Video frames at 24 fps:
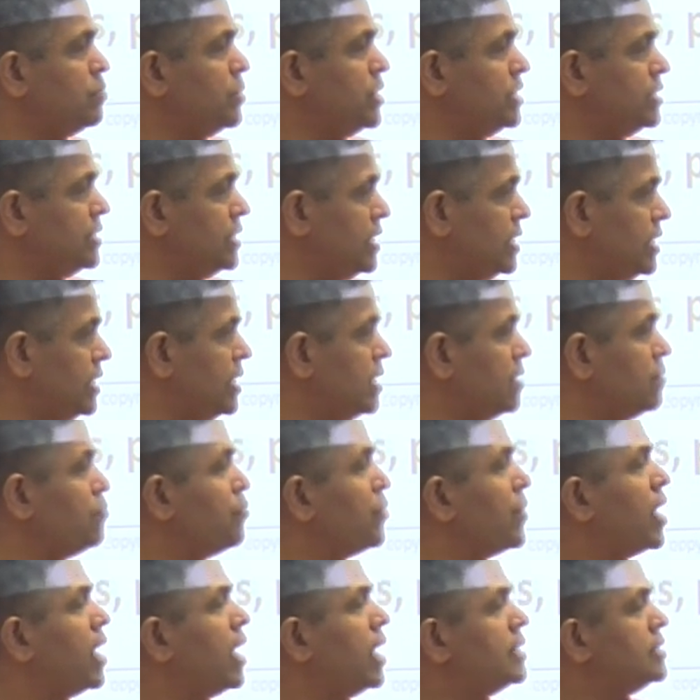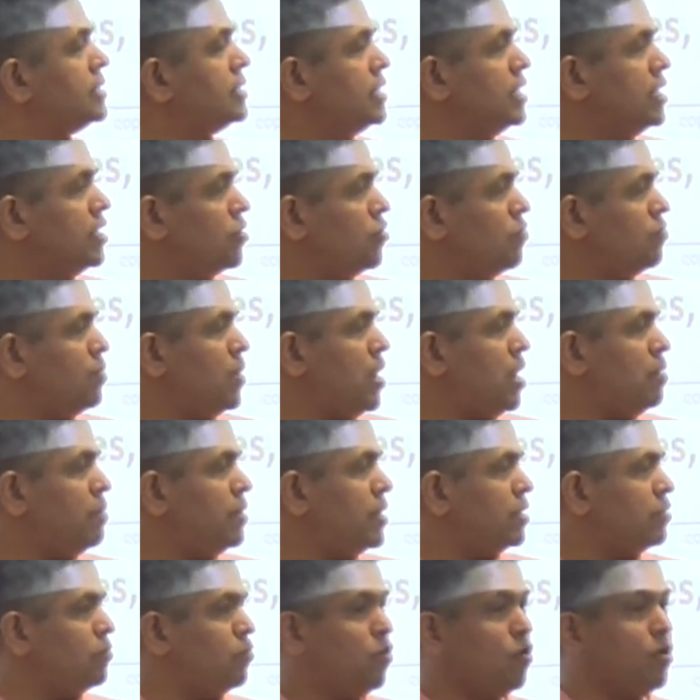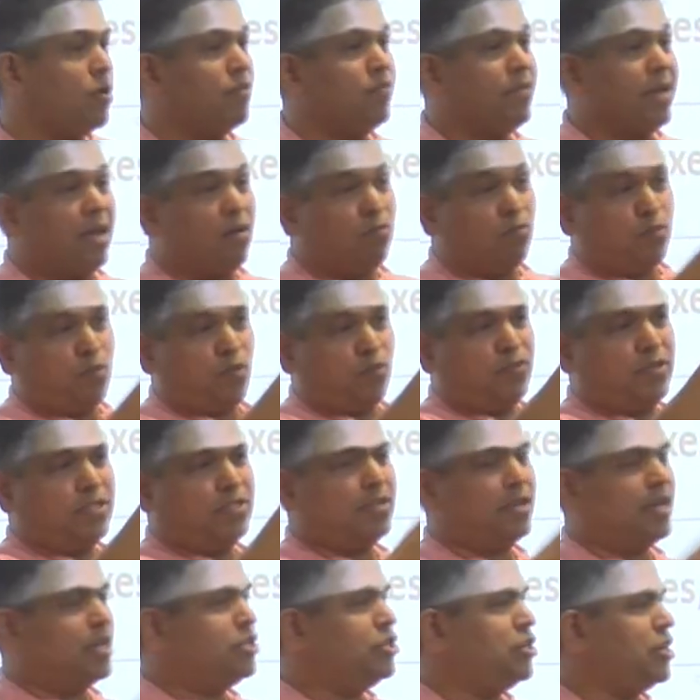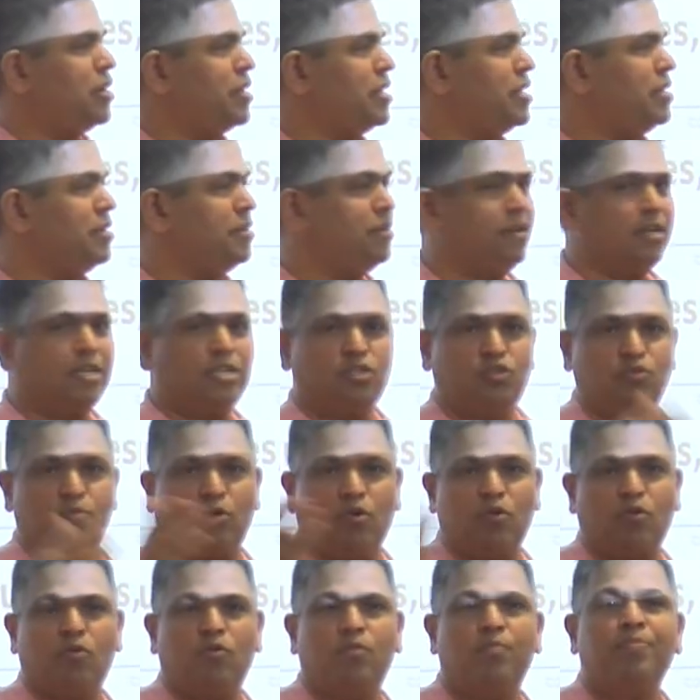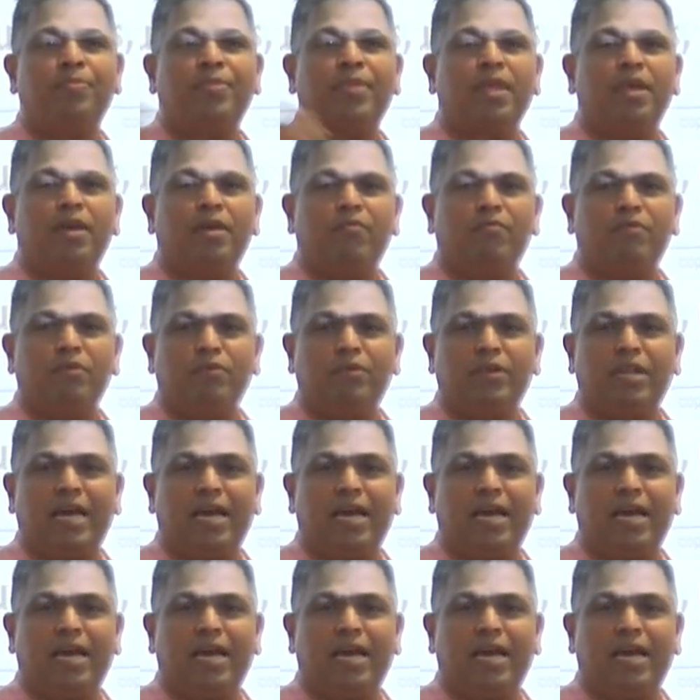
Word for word: BCE as the year of Mahabharata war. We have Professor Achar here, and tomorrow we will